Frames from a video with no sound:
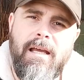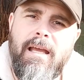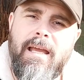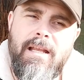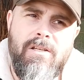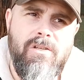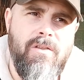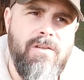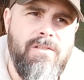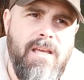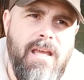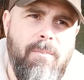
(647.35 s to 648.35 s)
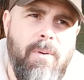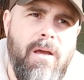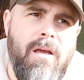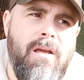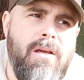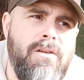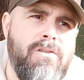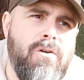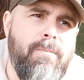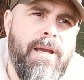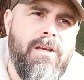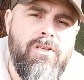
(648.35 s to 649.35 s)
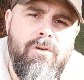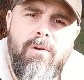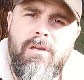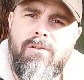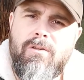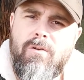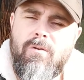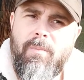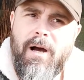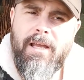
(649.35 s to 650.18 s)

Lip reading: into the tape. So make sure you do buy